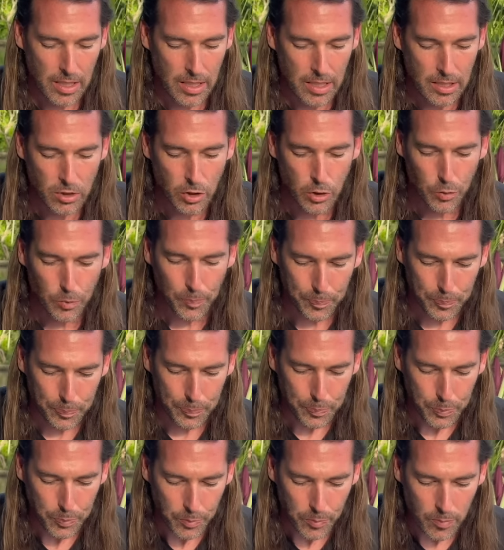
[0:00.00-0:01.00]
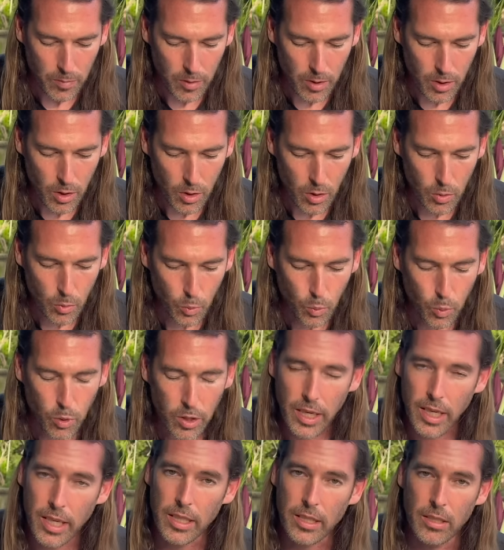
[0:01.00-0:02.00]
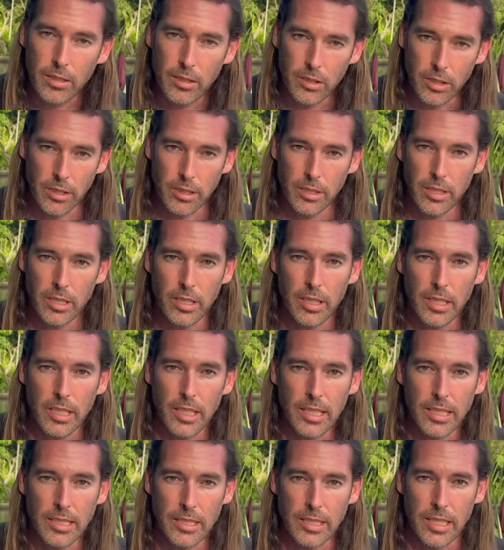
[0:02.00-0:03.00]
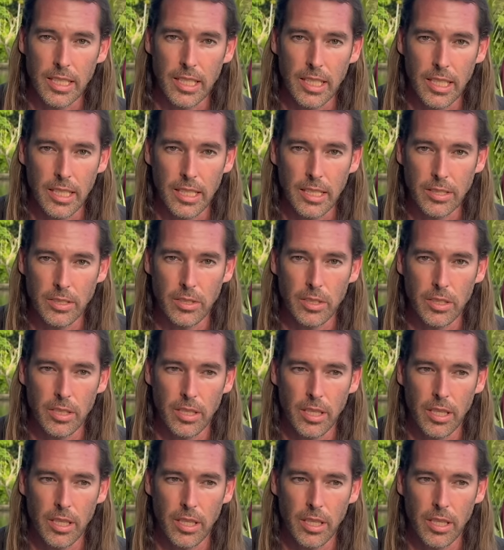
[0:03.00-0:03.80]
So what I learned is that